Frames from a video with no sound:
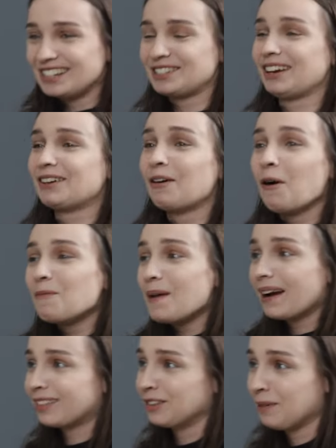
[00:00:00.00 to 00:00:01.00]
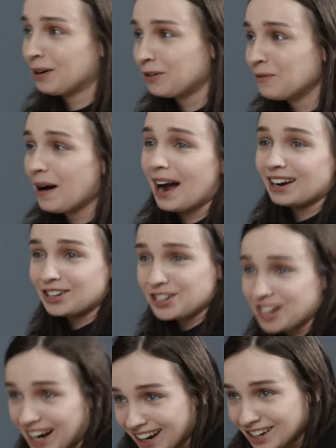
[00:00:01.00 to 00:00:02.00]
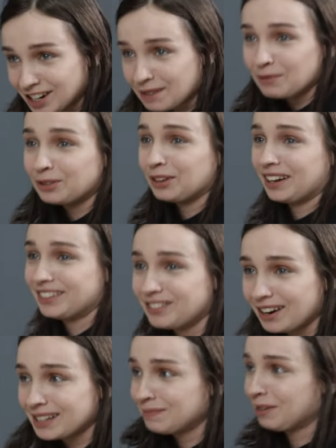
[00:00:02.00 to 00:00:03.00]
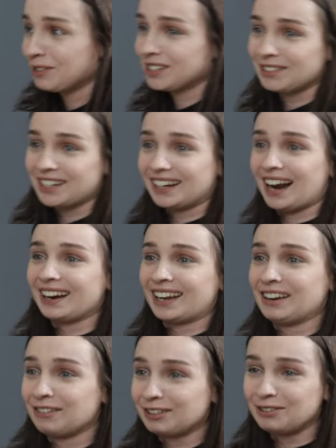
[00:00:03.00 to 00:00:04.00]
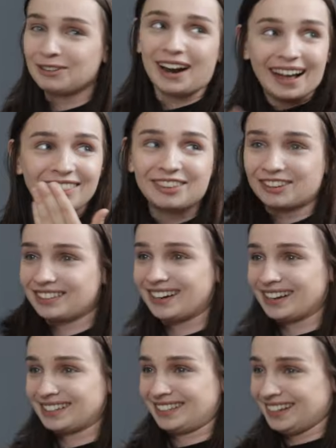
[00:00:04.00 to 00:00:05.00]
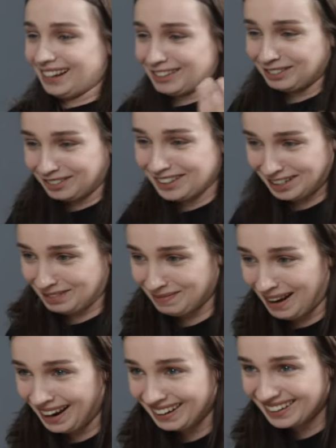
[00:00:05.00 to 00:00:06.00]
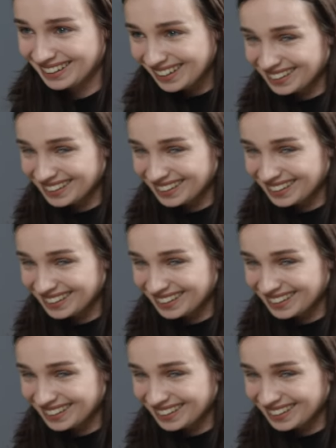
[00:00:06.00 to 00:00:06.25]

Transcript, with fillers: So I go back to my room, I change, I put on a dress because I was like, I cannot look underdressed next to this man.